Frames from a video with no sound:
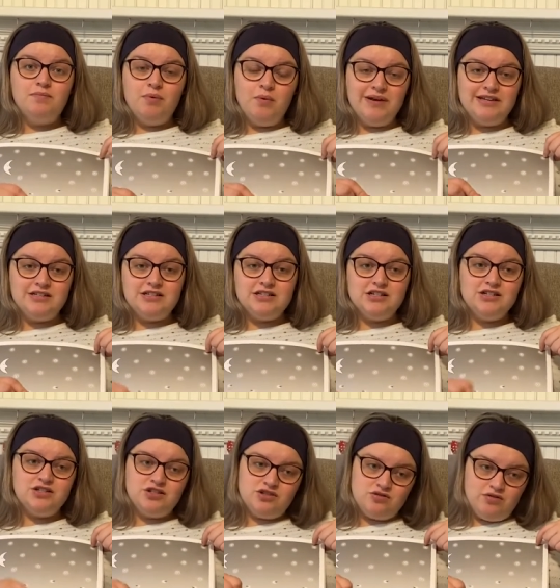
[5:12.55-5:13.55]
Point,
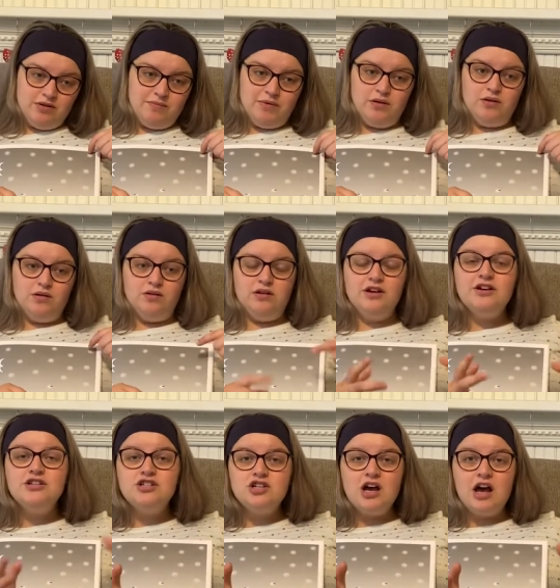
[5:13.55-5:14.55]
scribble.
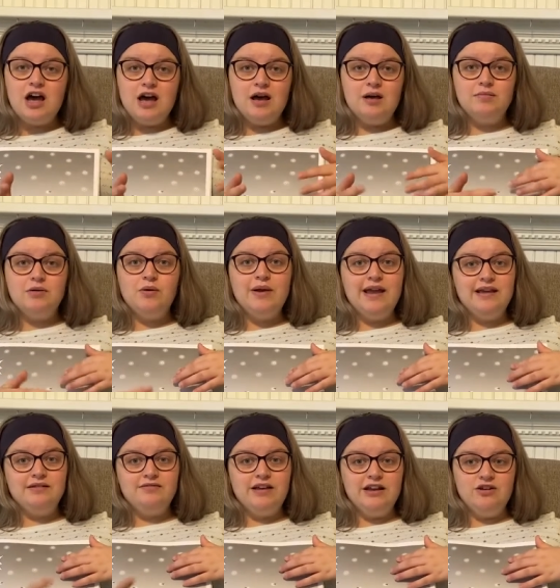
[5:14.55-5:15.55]
Good job.
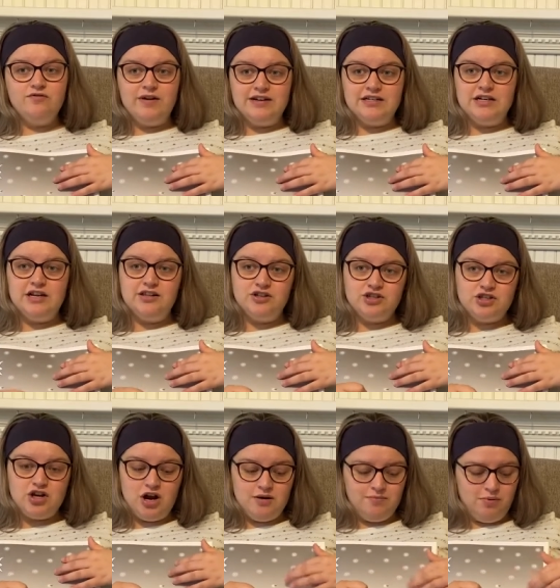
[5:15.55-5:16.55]
Okay, can you find another
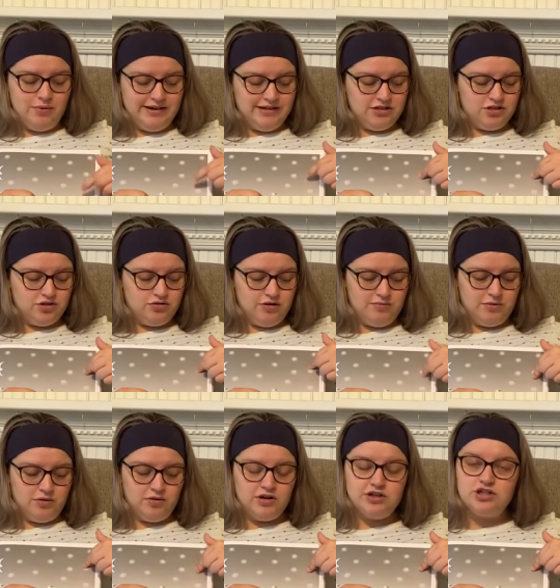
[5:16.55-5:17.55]
star? Point,
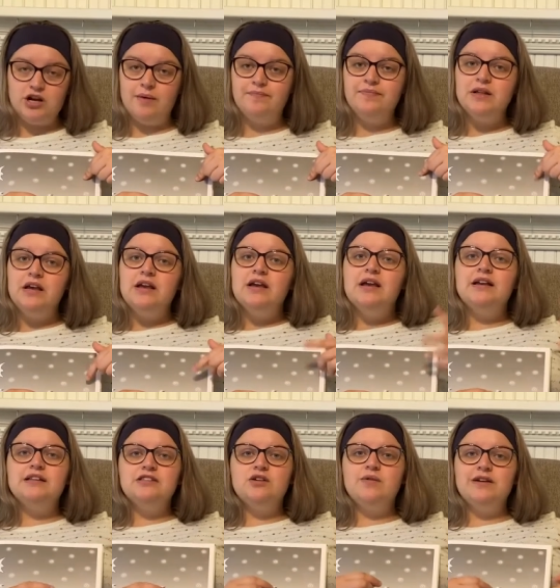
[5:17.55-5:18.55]
scribble. Good job. And
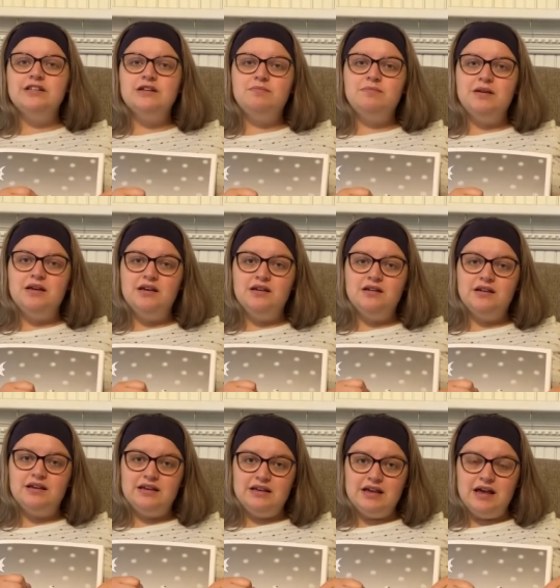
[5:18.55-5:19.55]
it's going to be
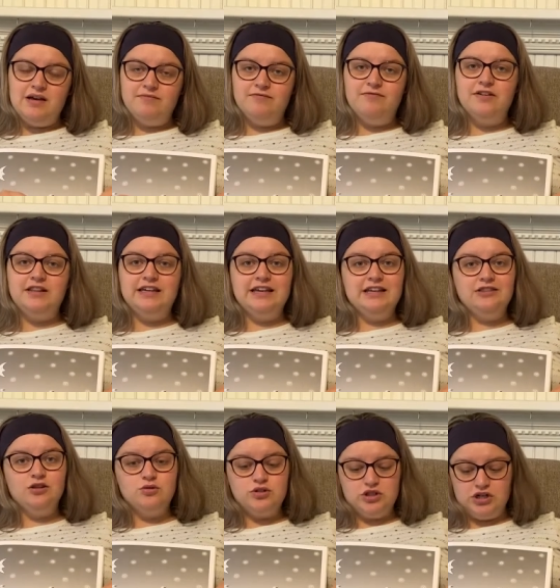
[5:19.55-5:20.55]
um, filling in
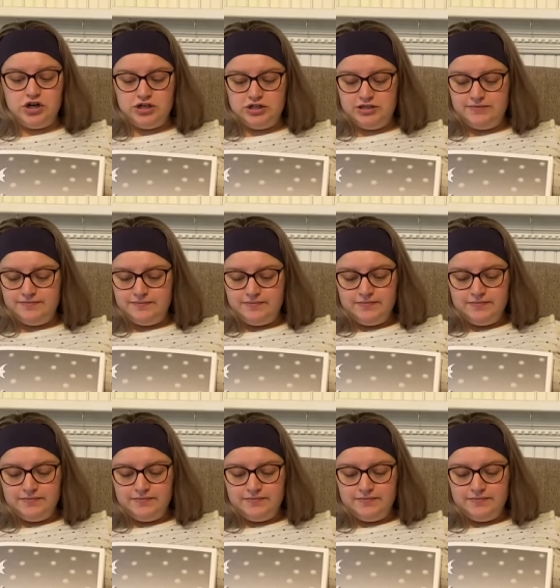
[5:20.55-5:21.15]
those stars.